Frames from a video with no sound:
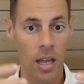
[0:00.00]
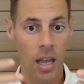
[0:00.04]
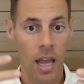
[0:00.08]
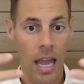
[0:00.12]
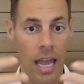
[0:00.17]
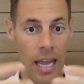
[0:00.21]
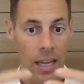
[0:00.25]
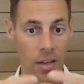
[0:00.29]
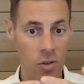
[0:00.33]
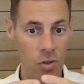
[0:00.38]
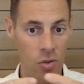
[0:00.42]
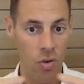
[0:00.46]

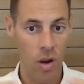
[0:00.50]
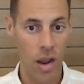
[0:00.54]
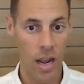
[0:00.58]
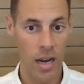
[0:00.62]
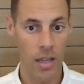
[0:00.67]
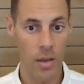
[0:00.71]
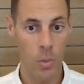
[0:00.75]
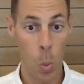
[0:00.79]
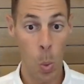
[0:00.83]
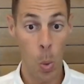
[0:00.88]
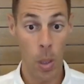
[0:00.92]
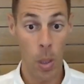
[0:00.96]
and
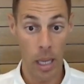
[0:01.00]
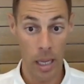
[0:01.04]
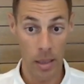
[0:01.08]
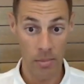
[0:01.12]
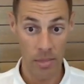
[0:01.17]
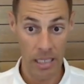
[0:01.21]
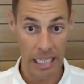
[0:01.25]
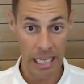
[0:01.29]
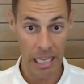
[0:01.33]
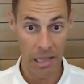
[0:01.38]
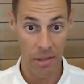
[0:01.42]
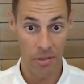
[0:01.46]
training will come
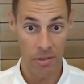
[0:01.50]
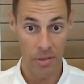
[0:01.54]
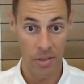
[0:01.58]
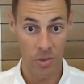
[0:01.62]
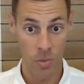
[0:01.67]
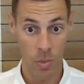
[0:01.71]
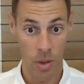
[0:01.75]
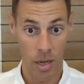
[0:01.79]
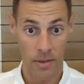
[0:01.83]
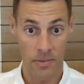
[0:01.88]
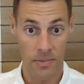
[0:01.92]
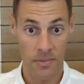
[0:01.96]
together as
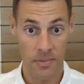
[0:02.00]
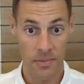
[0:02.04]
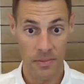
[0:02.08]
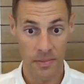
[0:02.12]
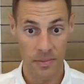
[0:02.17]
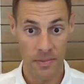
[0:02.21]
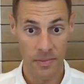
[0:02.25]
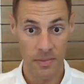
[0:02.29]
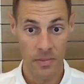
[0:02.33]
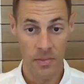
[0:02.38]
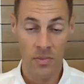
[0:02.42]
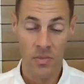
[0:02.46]
one.
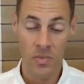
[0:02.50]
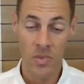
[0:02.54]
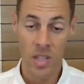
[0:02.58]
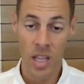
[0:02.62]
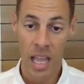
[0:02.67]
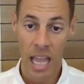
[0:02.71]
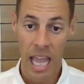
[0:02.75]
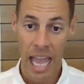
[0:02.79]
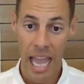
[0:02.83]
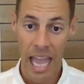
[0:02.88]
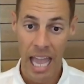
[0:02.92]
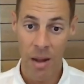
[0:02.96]

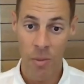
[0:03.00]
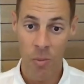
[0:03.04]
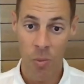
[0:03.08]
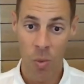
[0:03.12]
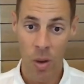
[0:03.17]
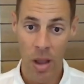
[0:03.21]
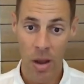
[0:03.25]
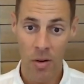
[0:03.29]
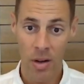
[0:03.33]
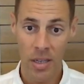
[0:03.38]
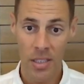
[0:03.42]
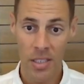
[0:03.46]
And
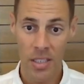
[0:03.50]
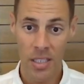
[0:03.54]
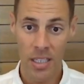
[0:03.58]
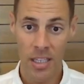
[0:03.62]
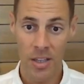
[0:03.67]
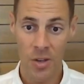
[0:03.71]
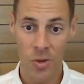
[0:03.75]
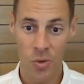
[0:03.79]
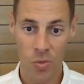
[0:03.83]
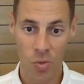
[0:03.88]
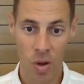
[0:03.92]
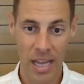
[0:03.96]
where I see
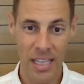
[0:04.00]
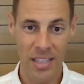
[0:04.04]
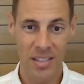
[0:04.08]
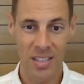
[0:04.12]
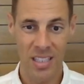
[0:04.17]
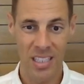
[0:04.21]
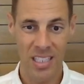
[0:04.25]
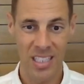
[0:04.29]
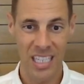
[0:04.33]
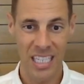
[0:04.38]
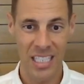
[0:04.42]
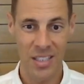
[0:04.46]
great
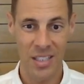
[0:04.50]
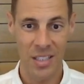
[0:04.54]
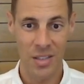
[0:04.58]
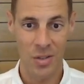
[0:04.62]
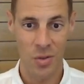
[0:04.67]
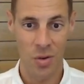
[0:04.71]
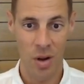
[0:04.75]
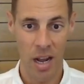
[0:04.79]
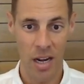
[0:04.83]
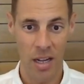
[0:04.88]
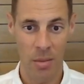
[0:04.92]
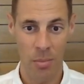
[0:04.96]
success in
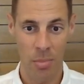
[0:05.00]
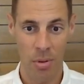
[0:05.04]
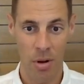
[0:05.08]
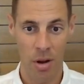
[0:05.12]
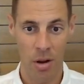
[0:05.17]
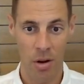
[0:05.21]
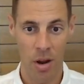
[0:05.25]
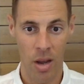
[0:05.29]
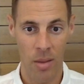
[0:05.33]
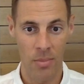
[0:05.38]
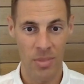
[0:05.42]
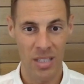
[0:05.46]
training
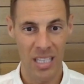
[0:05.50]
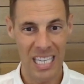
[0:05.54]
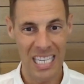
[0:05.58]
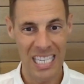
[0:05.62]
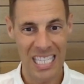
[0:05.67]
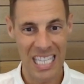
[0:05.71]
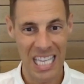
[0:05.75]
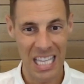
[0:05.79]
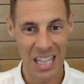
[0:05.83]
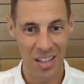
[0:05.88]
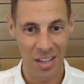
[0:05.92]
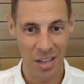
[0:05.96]
programs is
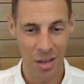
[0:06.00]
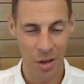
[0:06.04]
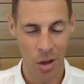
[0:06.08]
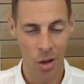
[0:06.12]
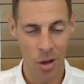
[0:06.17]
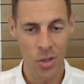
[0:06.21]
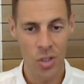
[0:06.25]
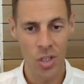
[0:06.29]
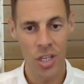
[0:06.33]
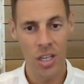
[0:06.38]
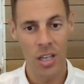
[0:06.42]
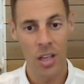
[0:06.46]
that the
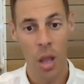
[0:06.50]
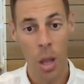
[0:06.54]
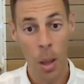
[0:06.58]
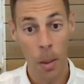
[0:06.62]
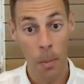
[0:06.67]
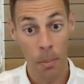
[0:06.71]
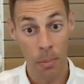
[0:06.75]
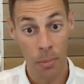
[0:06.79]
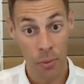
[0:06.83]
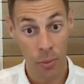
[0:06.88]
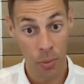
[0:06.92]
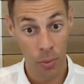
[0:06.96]
coaching
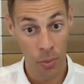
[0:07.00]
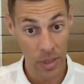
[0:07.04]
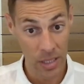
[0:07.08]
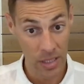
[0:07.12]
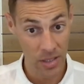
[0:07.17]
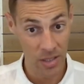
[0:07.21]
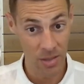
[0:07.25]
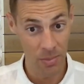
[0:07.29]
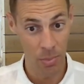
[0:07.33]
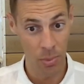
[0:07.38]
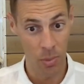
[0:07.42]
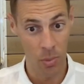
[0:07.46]

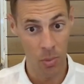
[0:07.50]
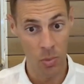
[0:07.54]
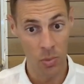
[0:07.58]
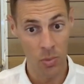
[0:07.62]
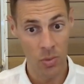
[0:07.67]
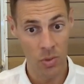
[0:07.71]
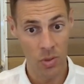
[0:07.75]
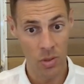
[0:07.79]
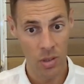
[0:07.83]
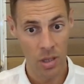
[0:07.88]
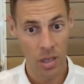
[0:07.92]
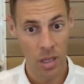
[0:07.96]

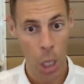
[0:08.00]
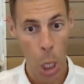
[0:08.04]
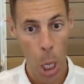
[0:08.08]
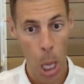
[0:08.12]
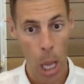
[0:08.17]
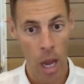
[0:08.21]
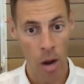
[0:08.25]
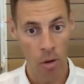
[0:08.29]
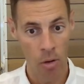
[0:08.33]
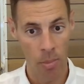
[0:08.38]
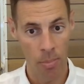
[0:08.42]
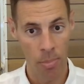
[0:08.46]
principles
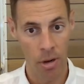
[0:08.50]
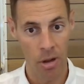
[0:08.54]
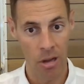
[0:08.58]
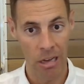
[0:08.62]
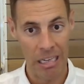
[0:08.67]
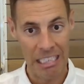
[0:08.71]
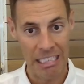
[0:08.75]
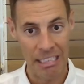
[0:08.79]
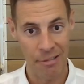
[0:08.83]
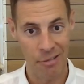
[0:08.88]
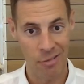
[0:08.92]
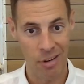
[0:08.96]
are applied
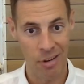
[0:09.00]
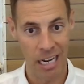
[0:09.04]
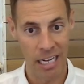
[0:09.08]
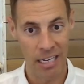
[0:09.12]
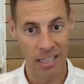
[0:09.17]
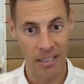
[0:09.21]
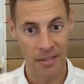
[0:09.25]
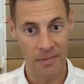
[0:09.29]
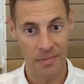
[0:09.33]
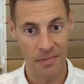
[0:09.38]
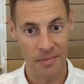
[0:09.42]
to training.